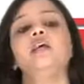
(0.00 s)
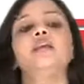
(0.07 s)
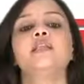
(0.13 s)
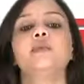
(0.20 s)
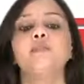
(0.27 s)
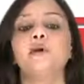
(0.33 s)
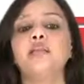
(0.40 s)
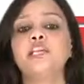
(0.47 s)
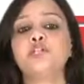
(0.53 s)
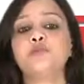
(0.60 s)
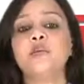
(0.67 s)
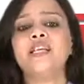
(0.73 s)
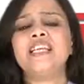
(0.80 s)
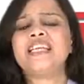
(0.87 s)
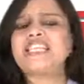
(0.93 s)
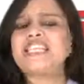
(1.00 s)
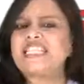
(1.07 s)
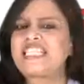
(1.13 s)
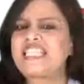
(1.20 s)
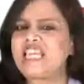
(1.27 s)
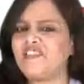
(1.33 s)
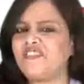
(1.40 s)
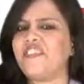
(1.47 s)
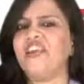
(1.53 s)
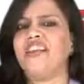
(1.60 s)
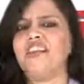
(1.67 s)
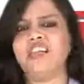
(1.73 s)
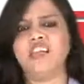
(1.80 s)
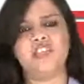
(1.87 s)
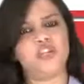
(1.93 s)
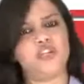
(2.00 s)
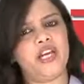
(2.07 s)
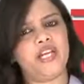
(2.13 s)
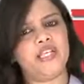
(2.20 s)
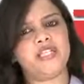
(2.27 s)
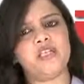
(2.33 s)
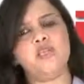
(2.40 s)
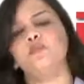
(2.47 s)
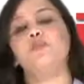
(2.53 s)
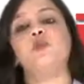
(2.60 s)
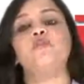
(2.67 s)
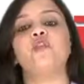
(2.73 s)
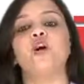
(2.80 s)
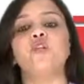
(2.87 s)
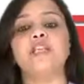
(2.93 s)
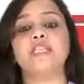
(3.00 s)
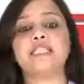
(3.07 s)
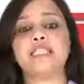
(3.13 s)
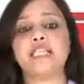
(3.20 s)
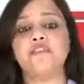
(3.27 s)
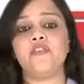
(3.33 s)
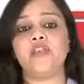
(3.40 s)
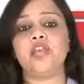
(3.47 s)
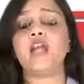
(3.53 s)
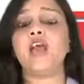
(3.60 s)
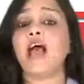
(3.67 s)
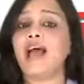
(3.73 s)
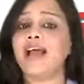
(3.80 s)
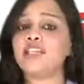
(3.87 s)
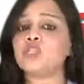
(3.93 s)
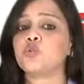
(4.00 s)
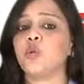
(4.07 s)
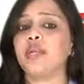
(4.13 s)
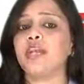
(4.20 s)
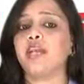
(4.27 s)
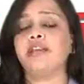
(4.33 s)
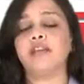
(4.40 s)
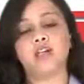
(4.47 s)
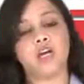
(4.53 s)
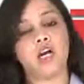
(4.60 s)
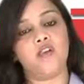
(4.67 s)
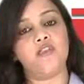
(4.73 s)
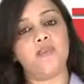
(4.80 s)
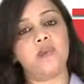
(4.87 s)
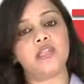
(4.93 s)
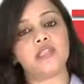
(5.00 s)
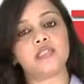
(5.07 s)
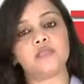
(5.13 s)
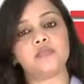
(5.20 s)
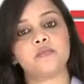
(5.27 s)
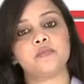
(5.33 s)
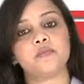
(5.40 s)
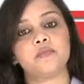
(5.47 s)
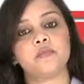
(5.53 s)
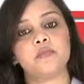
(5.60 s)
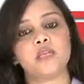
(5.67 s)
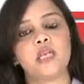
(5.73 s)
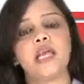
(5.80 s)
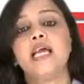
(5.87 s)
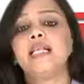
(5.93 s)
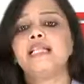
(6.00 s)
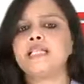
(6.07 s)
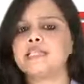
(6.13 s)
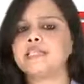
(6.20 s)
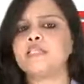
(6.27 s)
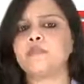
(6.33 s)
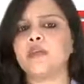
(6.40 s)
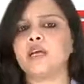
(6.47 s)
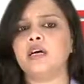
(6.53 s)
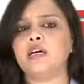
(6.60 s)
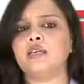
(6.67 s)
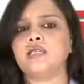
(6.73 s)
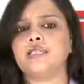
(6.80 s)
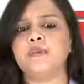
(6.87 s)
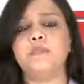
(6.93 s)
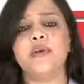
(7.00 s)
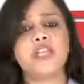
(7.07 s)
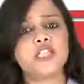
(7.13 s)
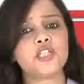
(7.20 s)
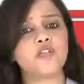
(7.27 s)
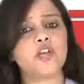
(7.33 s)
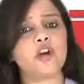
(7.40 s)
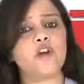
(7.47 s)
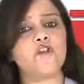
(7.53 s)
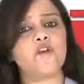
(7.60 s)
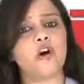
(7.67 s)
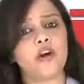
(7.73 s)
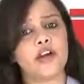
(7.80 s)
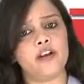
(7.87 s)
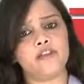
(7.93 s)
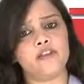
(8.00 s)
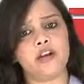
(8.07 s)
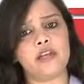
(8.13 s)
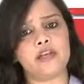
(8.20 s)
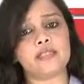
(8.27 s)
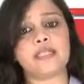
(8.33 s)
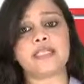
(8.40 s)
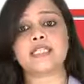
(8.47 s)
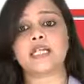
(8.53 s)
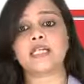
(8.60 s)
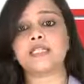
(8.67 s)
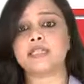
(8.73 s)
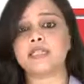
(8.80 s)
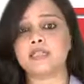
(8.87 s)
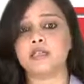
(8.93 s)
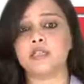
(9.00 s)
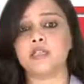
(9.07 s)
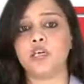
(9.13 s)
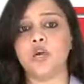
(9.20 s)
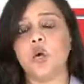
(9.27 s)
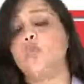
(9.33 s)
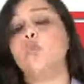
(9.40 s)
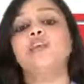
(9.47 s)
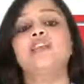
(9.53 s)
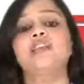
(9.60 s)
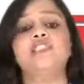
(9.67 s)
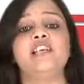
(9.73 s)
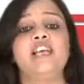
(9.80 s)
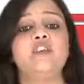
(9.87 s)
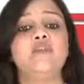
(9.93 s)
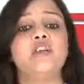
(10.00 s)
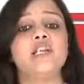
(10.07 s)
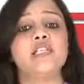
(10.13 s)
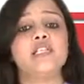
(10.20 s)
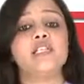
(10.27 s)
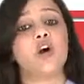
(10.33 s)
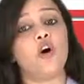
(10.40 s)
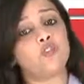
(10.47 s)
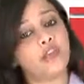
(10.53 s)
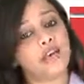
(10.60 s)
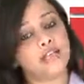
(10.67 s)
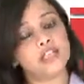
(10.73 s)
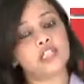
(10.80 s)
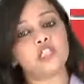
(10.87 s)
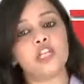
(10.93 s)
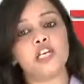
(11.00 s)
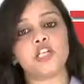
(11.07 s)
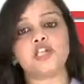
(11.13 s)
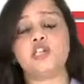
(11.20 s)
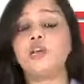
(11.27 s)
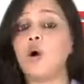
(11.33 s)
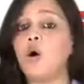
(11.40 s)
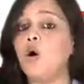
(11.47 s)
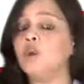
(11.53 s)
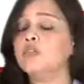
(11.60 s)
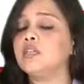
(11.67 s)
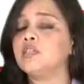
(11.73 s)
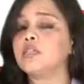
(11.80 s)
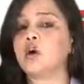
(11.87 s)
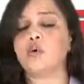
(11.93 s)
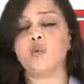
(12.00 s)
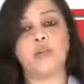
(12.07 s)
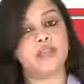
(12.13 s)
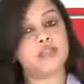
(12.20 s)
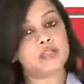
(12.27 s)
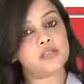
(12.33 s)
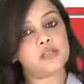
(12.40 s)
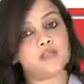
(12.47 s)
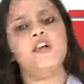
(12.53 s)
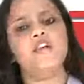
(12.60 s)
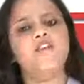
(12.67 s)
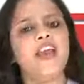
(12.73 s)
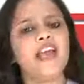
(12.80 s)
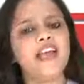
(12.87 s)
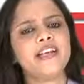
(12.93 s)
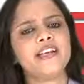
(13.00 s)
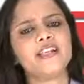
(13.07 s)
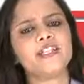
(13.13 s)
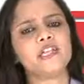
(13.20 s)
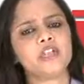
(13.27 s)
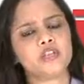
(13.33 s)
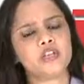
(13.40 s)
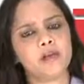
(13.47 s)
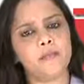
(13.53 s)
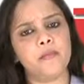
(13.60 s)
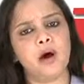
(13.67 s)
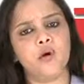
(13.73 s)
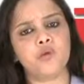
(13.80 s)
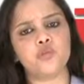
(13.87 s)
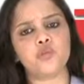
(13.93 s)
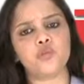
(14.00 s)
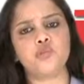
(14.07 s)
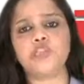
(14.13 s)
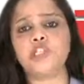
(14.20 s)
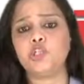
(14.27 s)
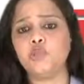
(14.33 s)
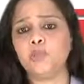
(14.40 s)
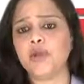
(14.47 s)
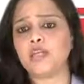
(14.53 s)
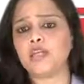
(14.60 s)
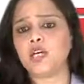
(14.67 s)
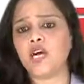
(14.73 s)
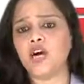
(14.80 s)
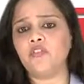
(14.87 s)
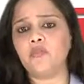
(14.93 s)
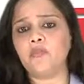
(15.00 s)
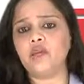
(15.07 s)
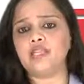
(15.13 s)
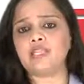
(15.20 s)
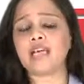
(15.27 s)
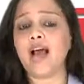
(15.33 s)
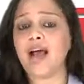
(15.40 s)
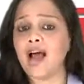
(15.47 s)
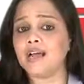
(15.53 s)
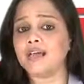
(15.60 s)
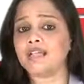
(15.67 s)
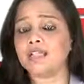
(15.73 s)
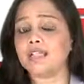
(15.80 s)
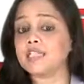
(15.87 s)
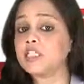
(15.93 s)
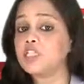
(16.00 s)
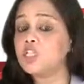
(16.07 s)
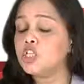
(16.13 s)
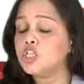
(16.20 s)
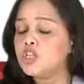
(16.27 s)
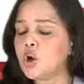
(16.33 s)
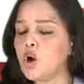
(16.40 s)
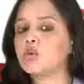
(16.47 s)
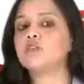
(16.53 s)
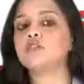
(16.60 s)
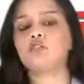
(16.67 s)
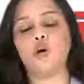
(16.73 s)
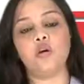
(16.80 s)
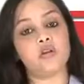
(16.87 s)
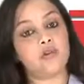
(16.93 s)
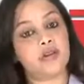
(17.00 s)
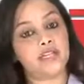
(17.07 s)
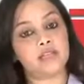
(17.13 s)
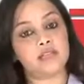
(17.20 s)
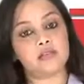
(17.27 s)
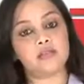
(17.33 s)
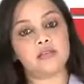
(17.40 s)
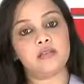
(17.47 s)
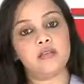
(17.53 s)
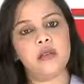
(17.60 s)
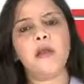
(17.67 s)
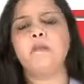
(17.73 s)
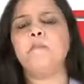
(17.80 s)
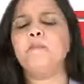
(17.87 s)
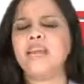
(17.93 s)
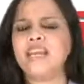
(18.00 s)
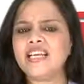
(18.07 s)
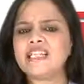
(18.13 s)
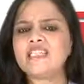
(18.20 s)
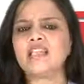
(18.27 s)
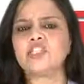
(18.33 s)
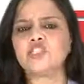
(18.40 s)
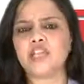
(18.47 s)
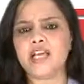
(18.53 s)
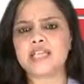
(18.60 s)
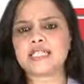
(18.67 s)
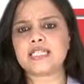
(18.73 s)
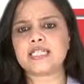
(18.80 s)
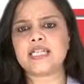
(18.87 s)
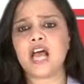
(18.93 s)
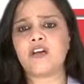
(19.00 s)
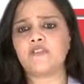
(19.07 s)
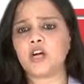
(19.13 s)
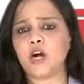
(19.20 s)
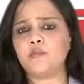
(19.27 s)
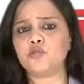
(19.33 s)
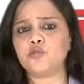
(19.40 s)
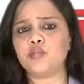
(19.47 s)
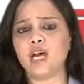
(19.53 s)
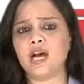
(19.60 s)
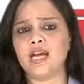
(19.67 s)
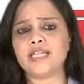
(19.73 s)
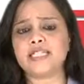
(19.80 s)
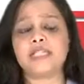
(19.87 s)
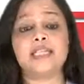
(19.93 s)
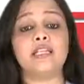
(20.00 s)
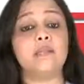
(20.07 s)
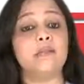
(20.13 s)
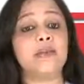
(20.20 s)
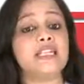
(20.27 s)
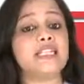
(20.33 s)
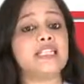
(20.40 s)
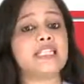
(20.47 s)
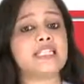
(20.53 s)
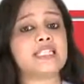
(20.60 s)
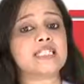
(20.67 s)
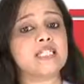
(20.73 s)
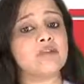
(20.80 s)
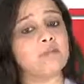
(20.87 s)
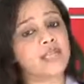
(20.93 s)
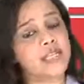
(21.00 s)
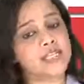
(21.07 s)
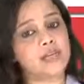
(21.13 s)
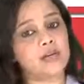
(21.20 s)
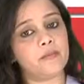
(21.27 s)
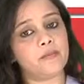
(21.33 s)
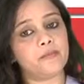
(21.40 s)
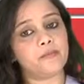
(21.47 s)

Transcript: The punishment is definitely a jail term for deceiving and swindling the government. This is because the Ministry of Foreign Affairs concerned with the genuinity of the attestation on the document. Fake attestation amounts to duping the government and is not tolerated. Many such cases have come to light in the Middle Eastern media.